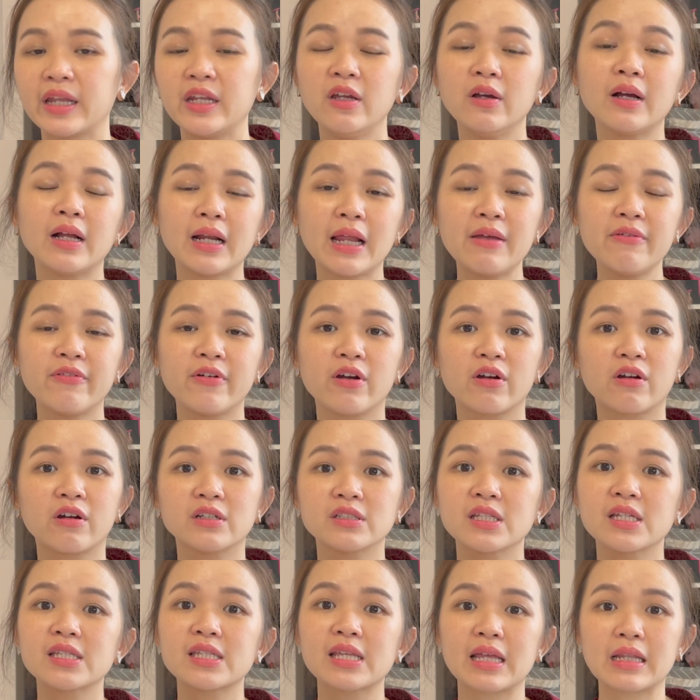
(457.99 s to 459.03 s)
Can you claim for your
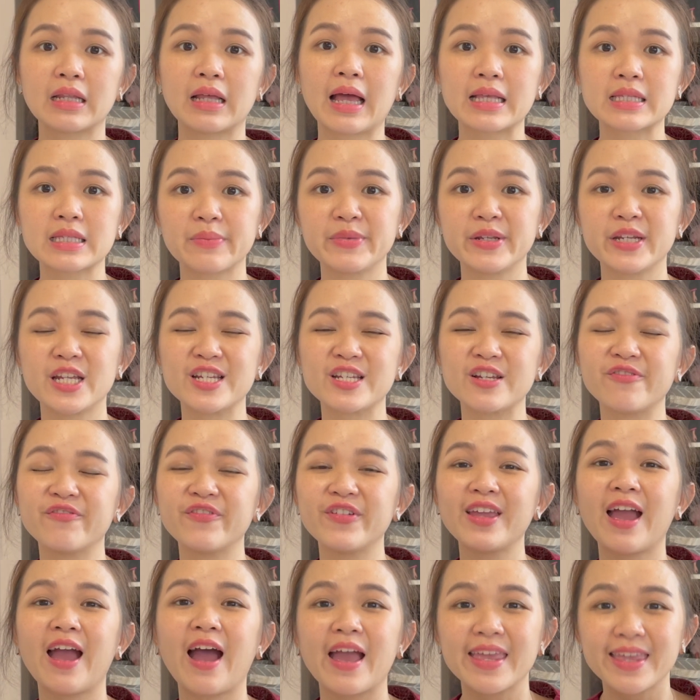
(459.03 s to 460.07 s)
courses and the examination
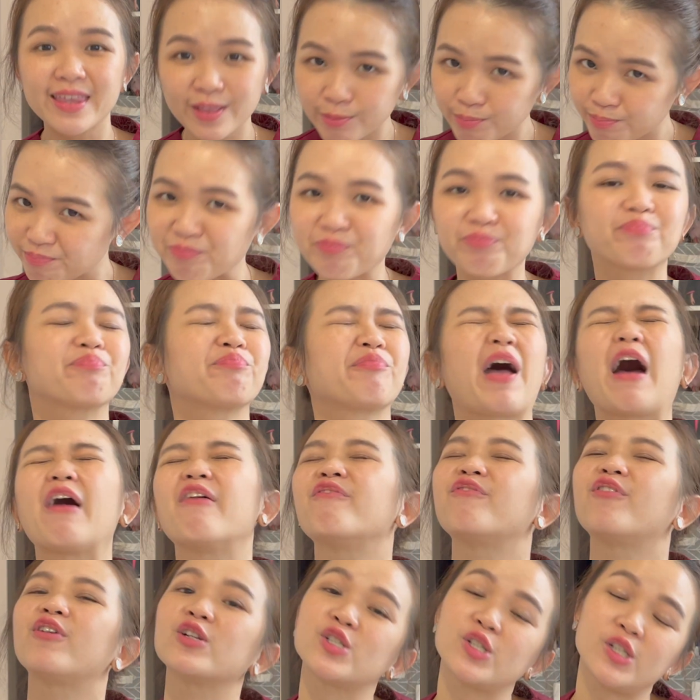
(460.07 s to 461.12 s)
fee?
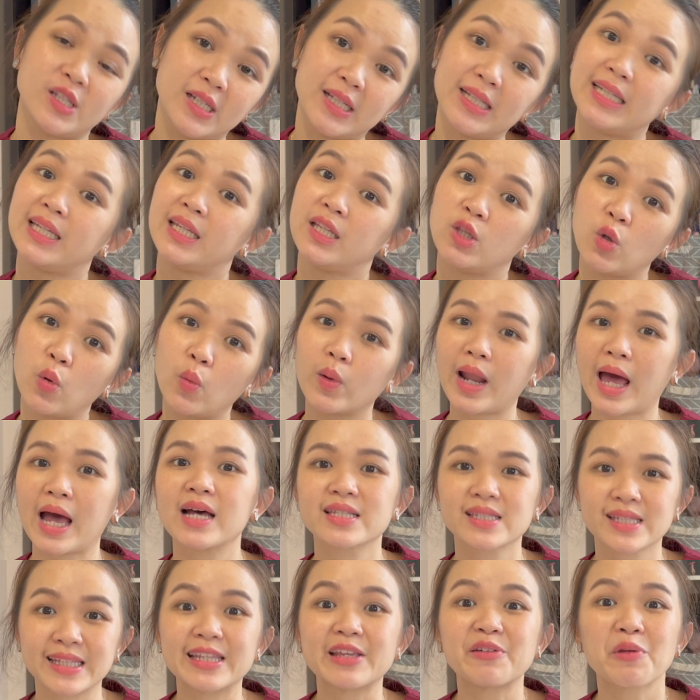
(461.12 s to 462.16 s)
Unfortunately, no lah.
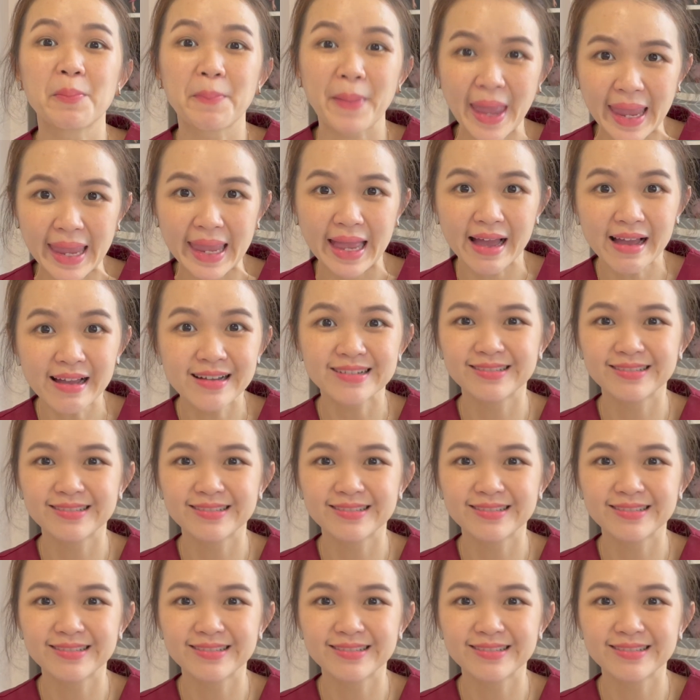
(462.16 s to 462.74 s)
Sendiri pay ya.